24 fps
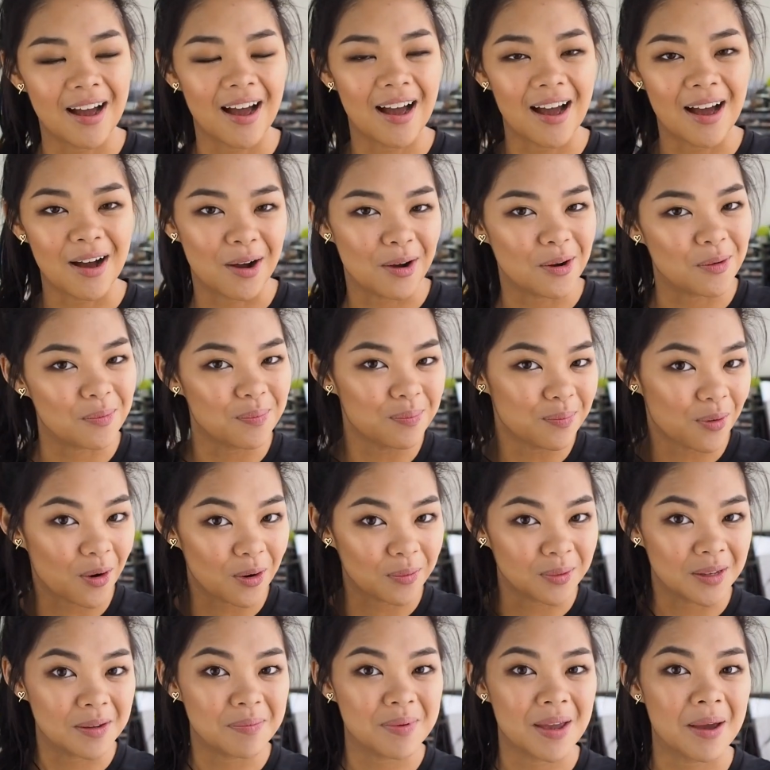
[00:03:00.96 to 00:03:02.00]
I'll
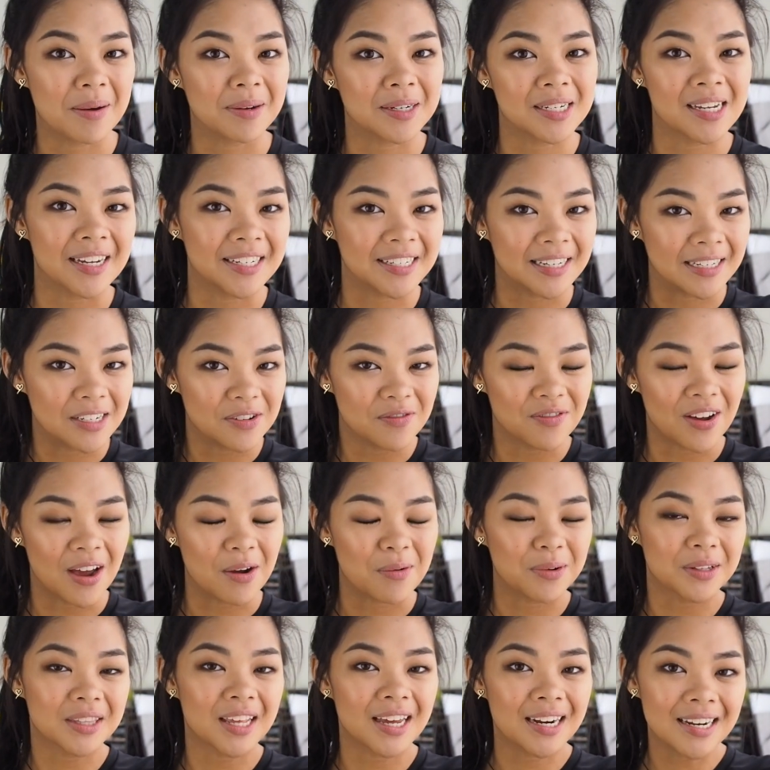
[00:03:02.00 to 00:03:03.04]
probably be able to identify
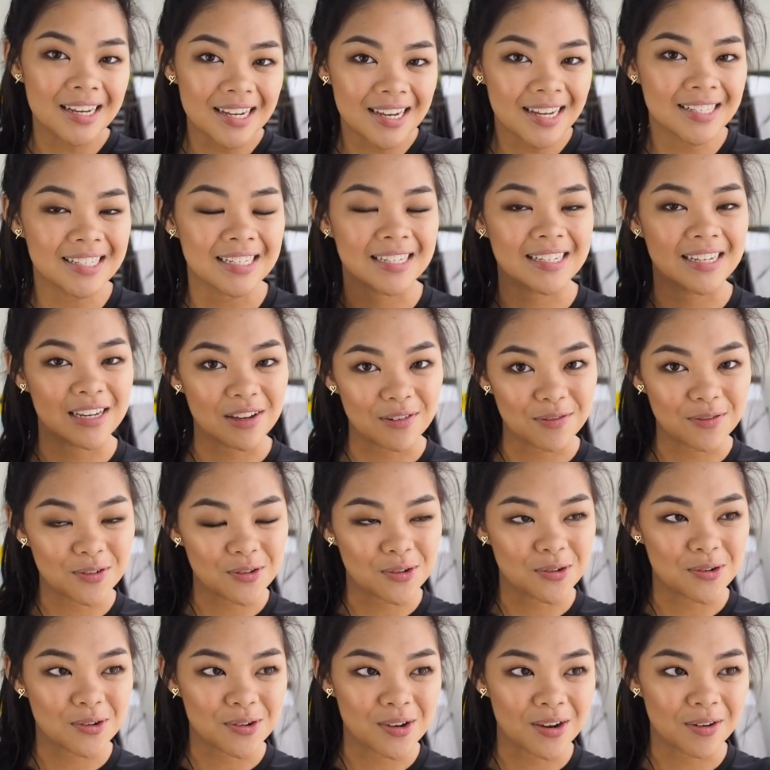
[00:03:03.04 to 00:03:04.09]
what that is and give
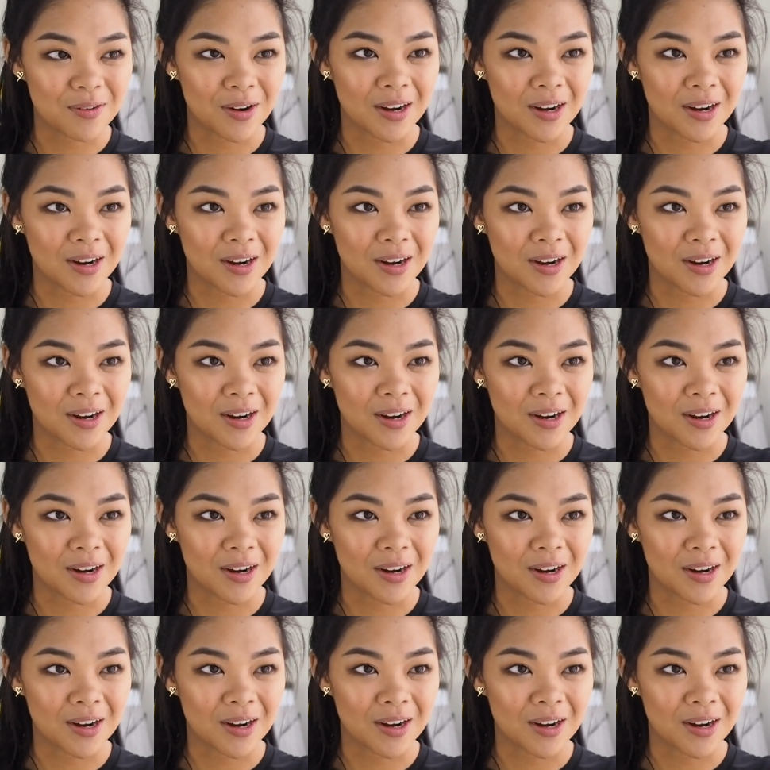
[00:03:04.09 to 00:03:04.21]
you a